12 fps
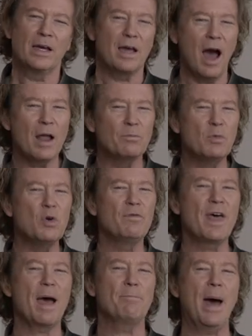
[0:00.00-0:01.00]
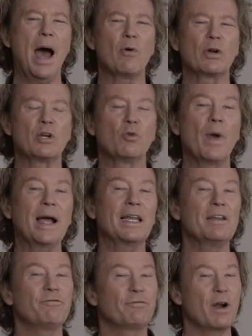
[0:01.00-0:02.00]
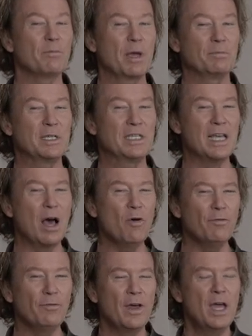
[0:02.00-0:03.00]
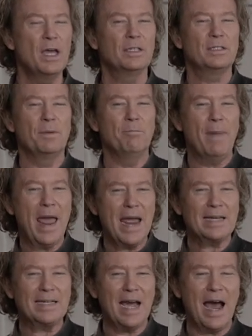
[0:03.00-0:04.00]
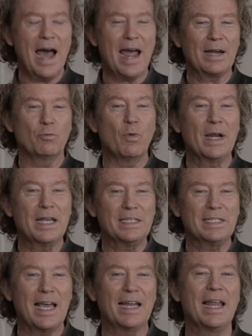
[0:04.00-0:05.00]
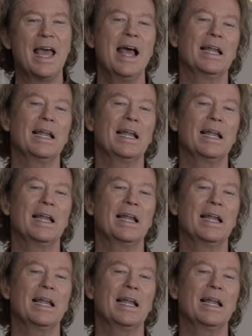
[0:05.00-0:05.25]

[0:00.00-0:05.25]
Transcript: God moved that power directly from Himself to mankind when he said,